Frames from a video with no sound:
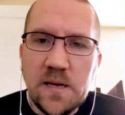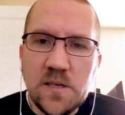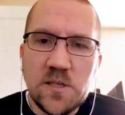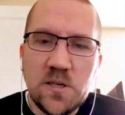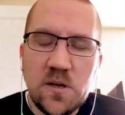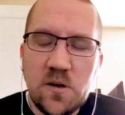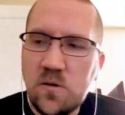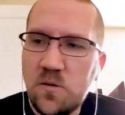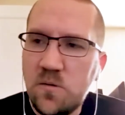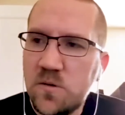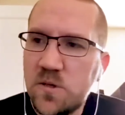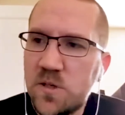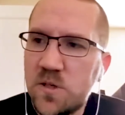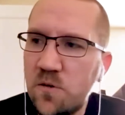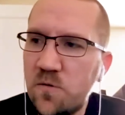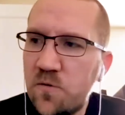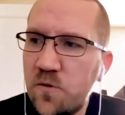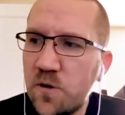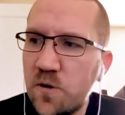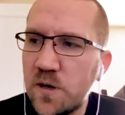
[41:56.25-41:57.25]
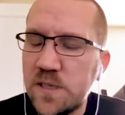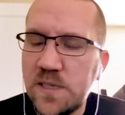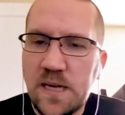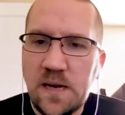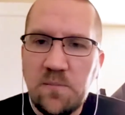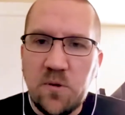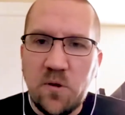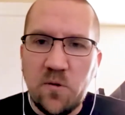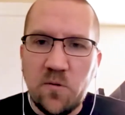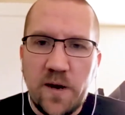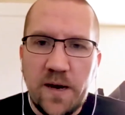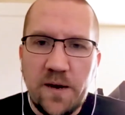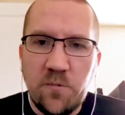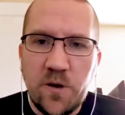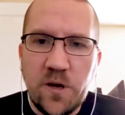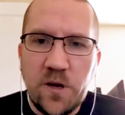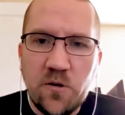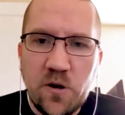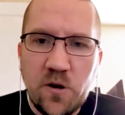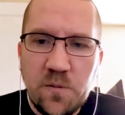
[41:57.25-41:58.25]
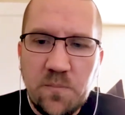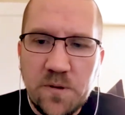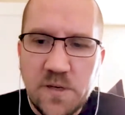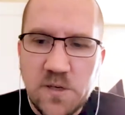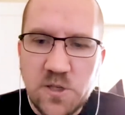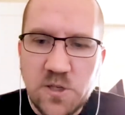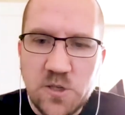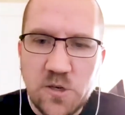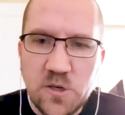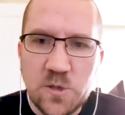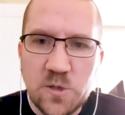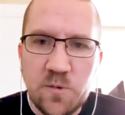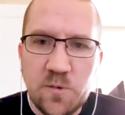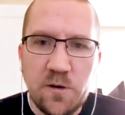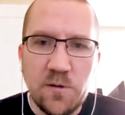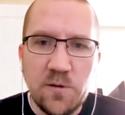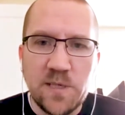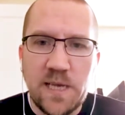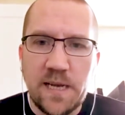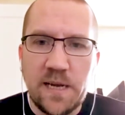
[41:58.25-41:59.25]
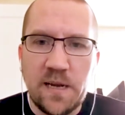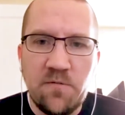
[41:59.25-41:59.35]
So for example, right, we grew up in a church where it was like,